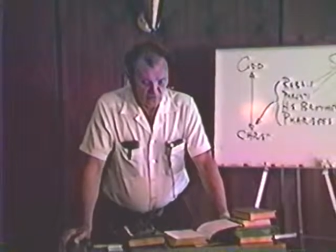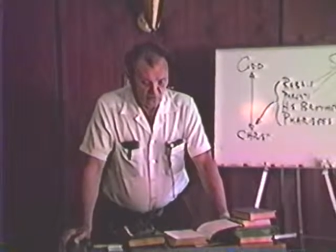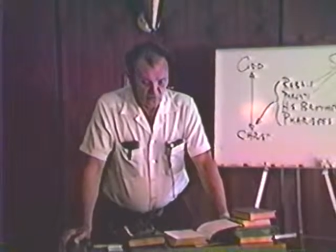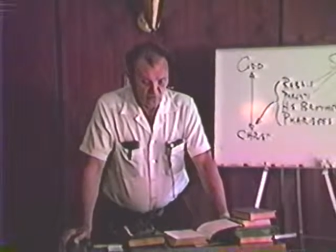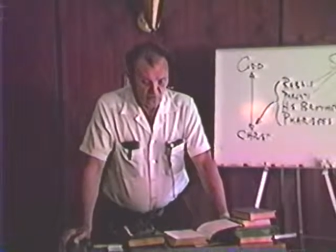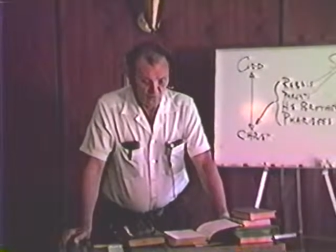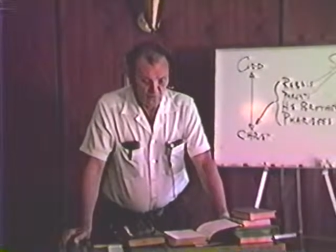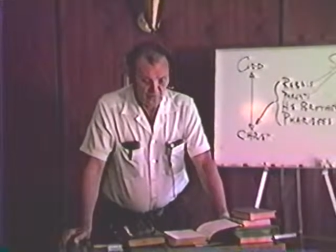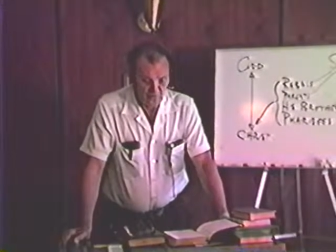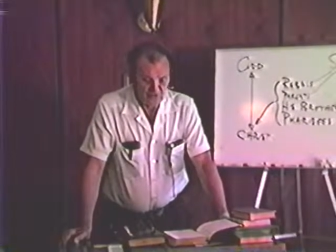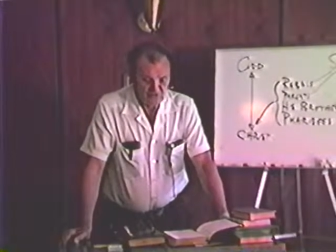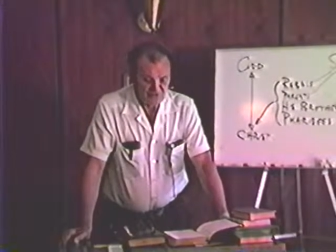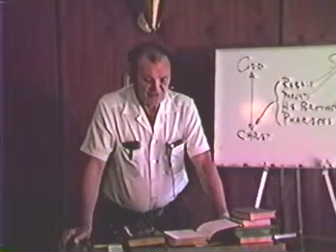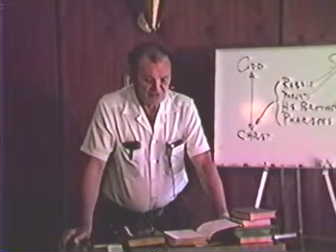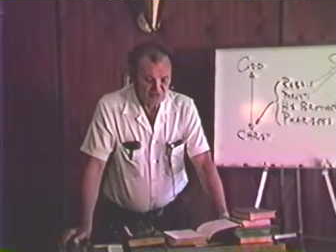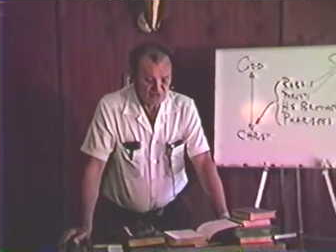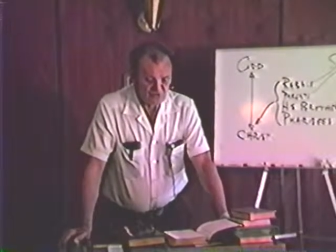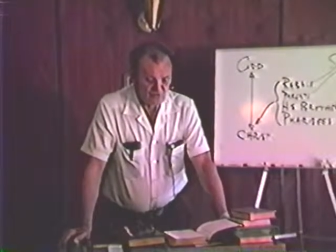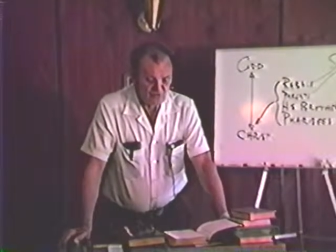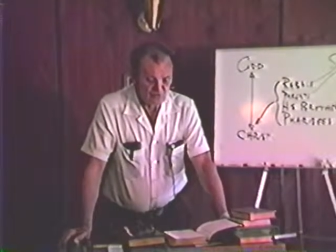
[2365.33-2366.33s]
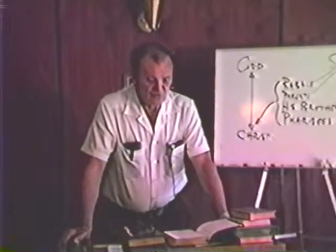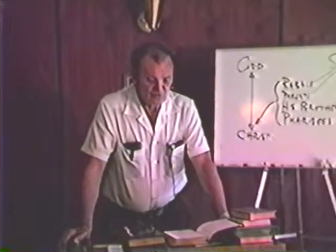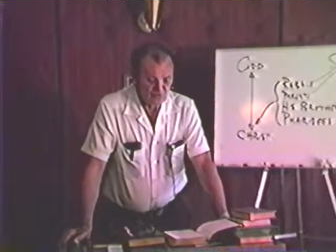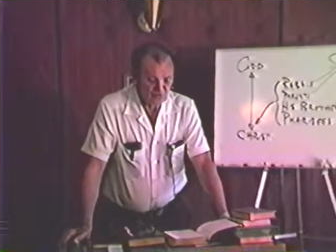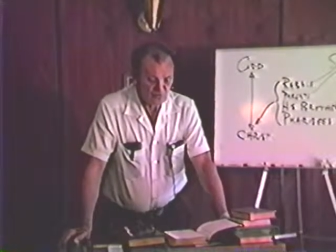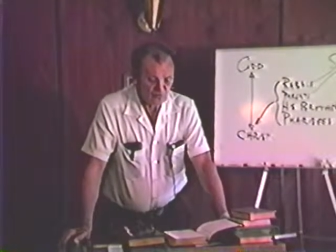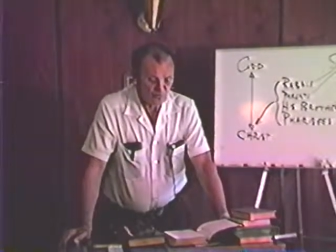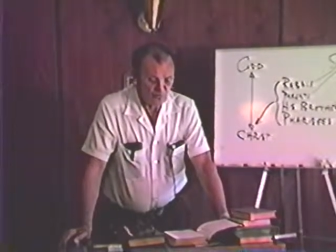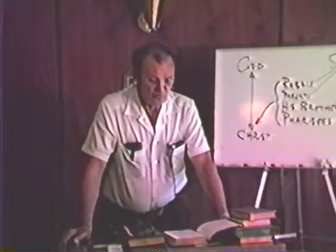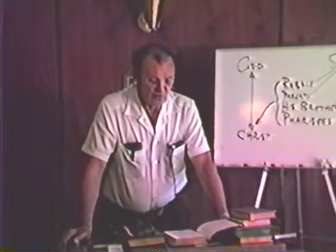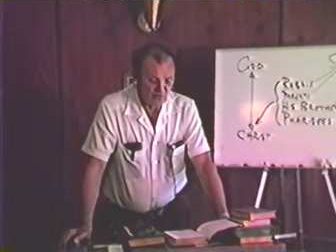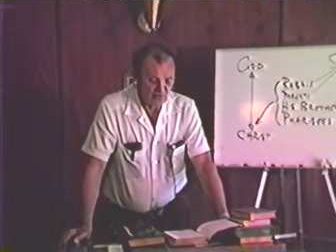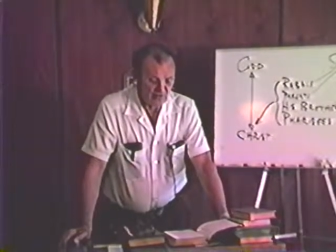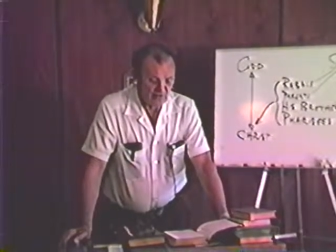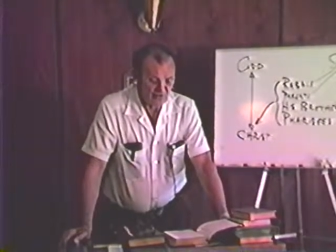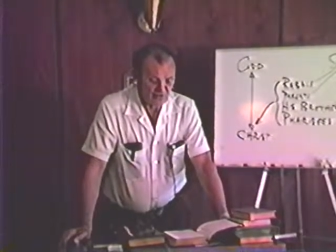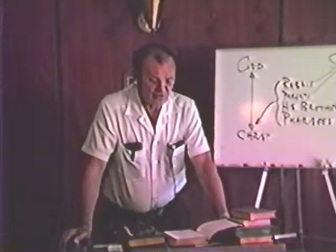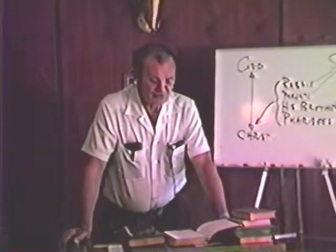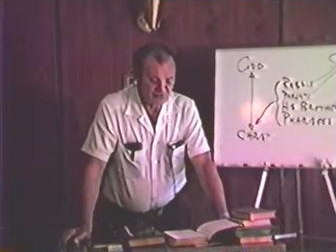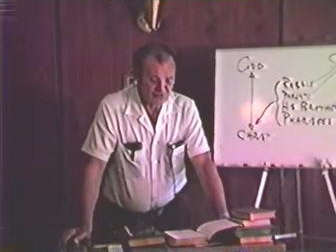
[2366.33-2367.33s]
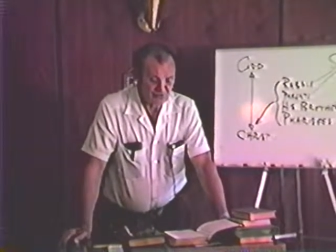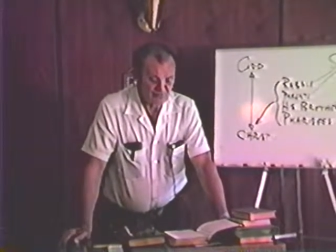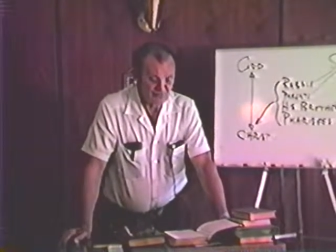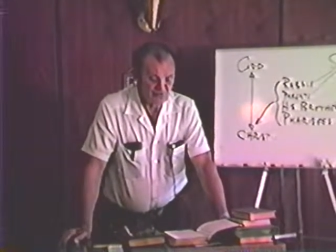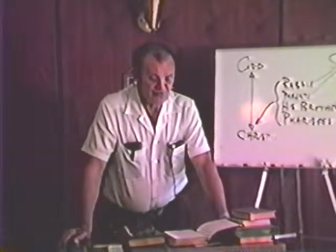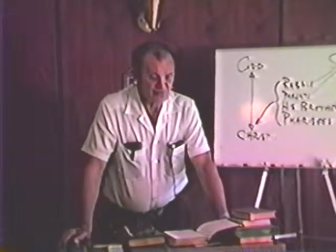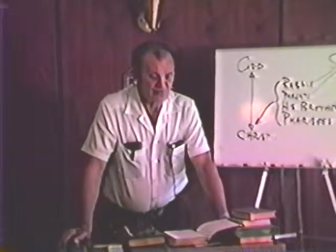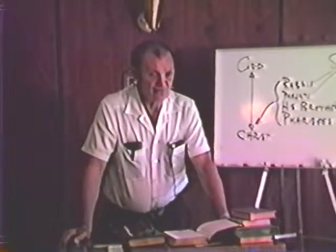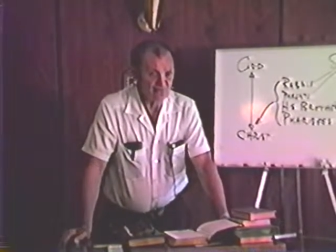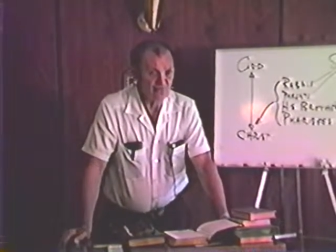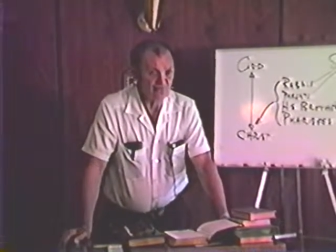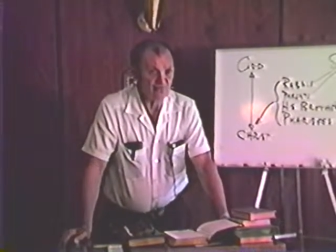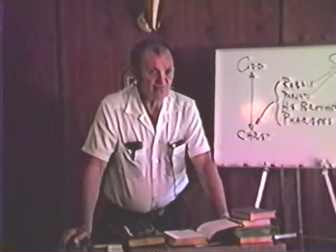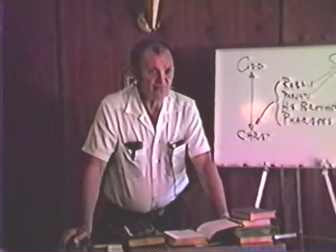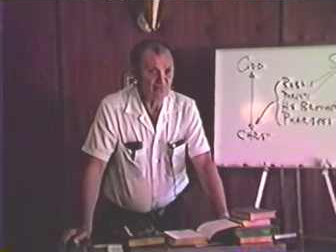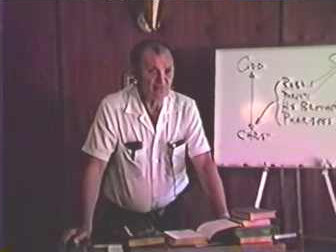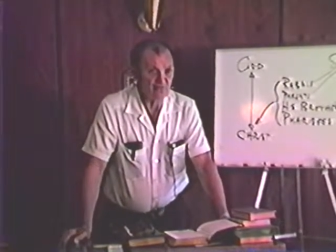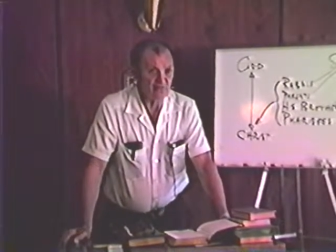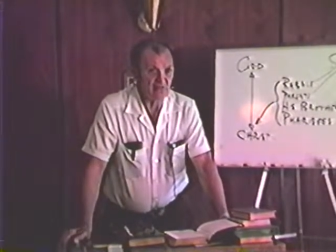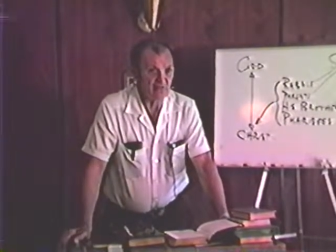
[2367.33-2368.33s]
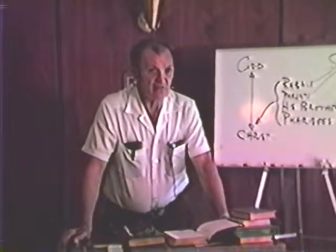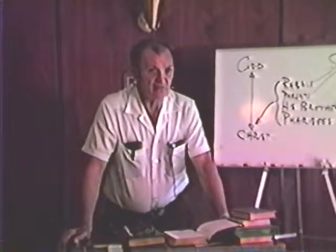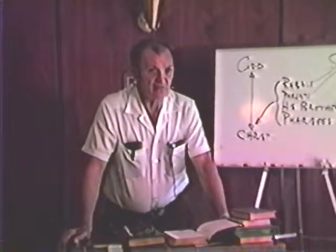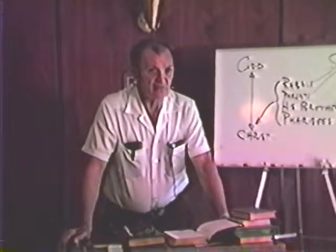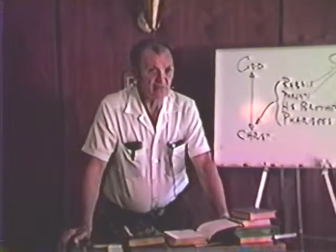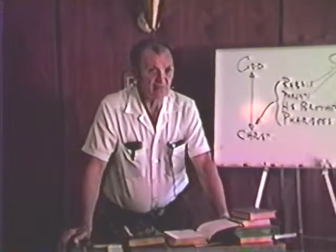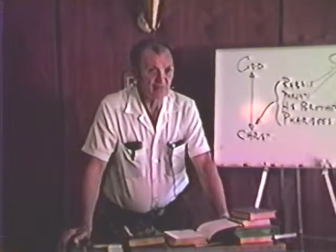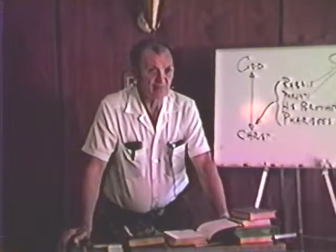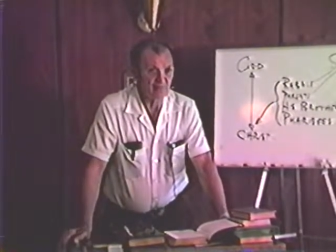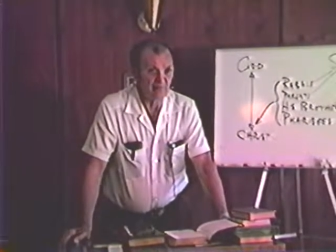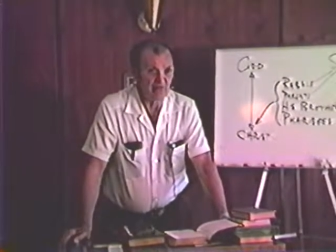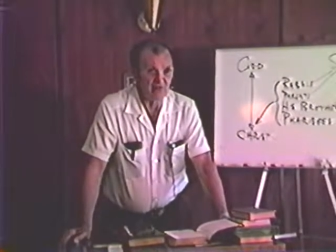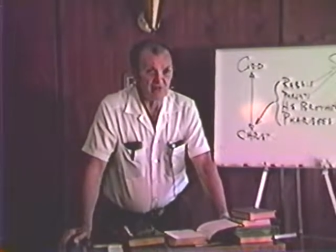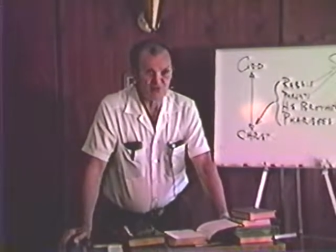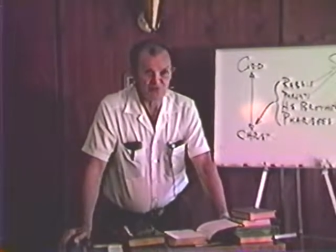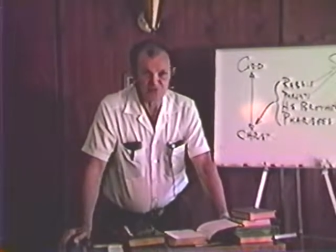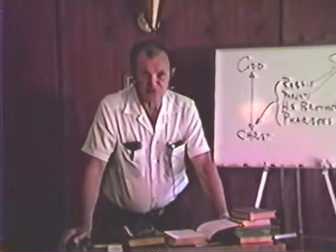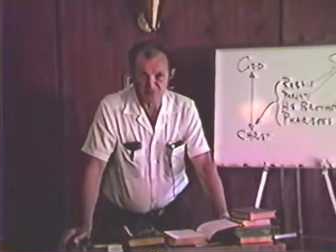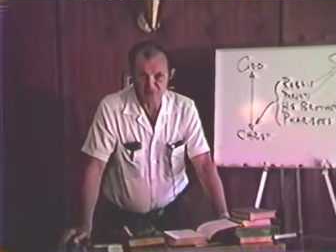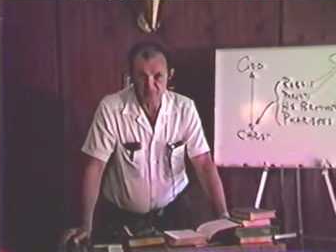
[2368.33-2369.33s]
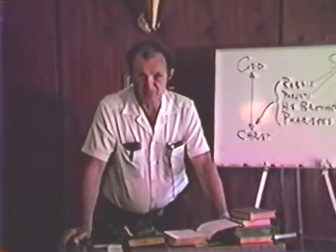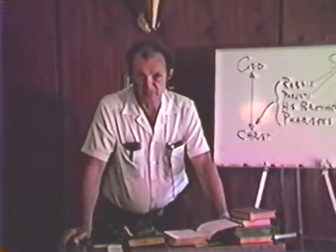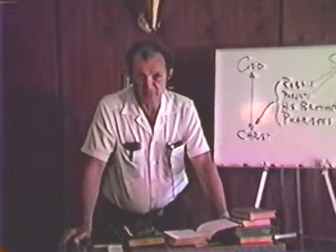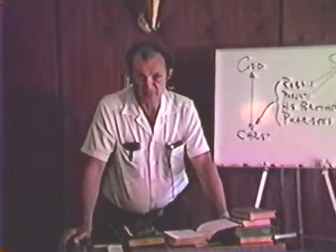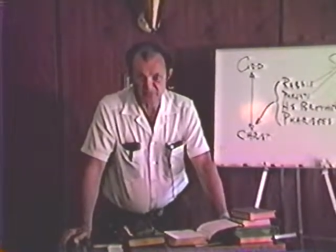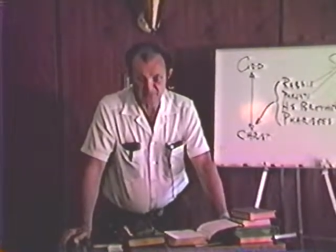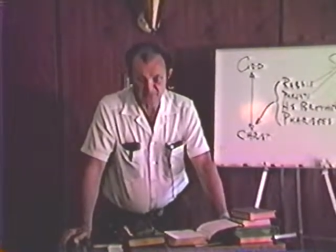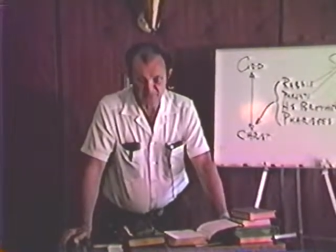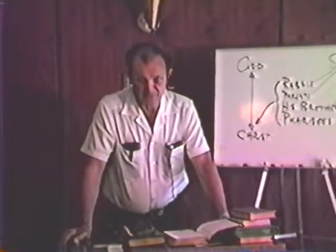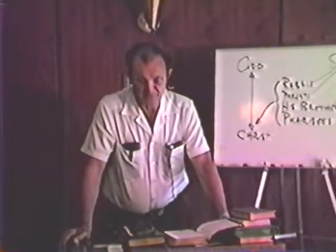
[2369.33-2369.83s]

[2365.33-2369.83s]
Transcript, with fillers: always he chose quiet submission to the bad treatment.